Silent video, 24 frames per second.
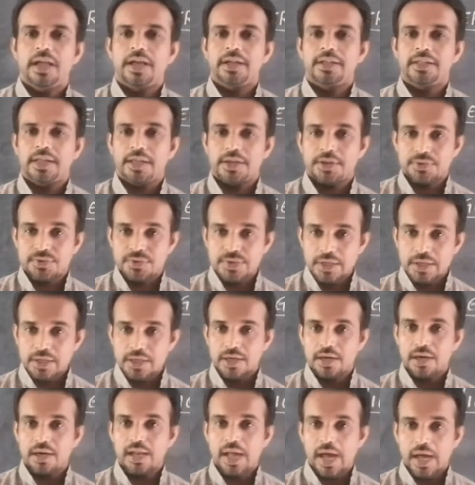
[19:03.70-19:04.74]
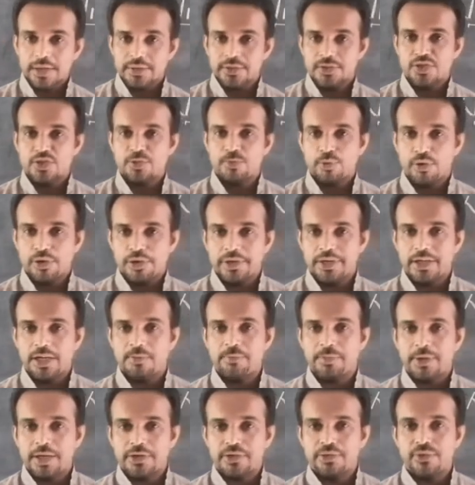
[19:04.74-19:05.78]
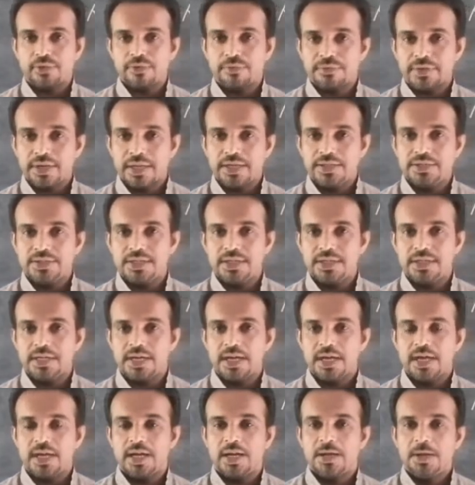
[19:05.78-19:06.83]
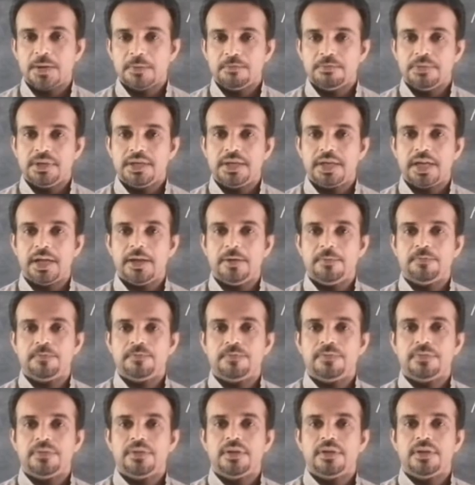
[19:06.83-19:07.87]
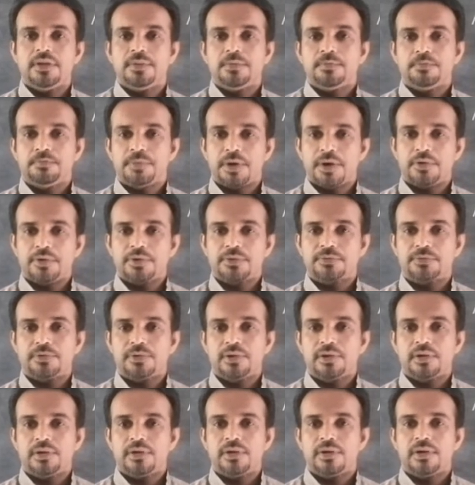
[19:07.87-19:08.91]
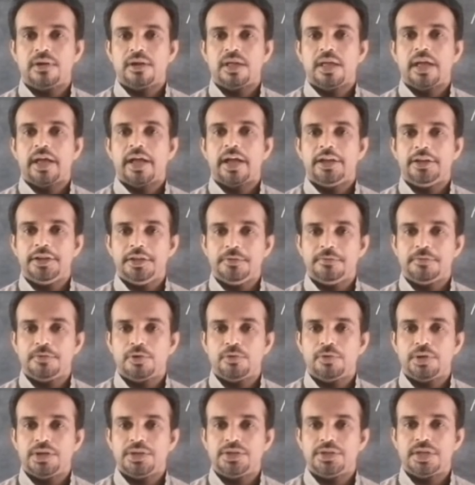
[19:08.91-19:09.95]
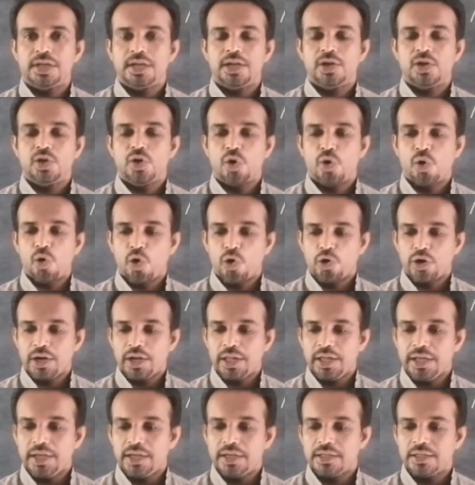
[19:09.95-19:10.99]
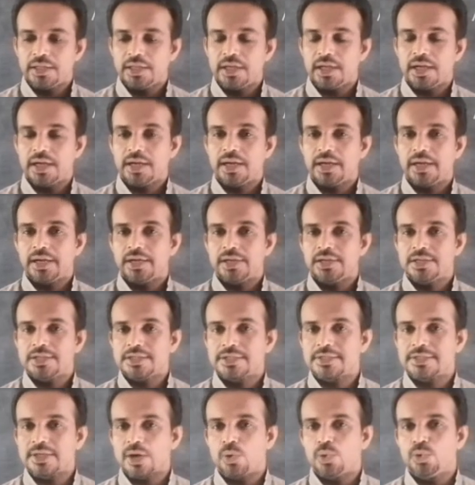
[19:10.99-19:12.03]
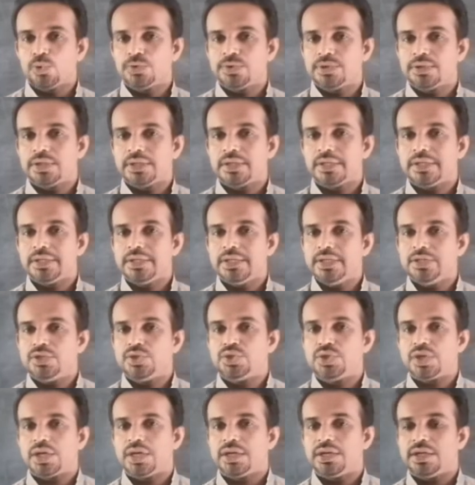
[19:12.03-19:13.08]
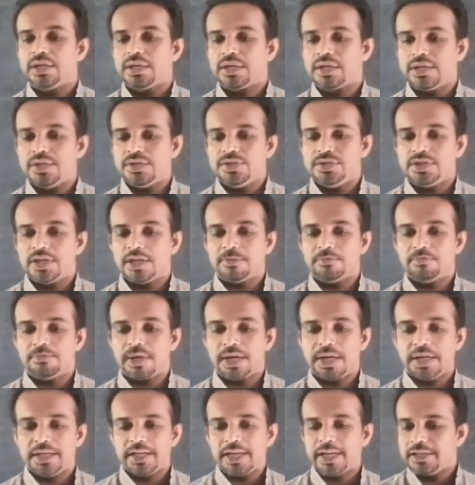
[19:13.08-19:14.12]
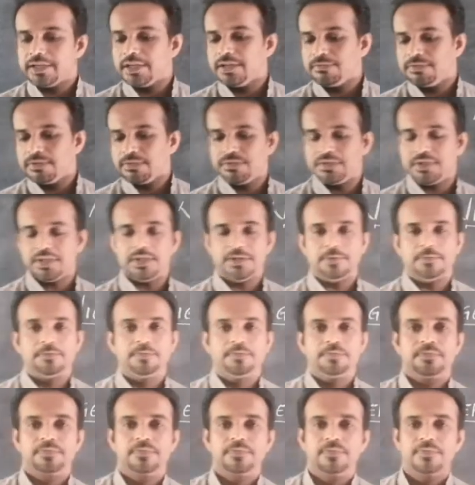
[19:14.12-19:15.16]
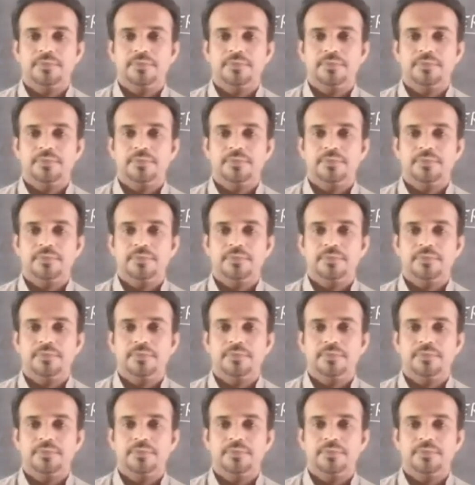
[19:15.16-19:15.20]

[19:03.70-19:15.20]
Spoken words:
And that the single largest political party of Nigeria became powerful and influential only in the southeastern region by 1950.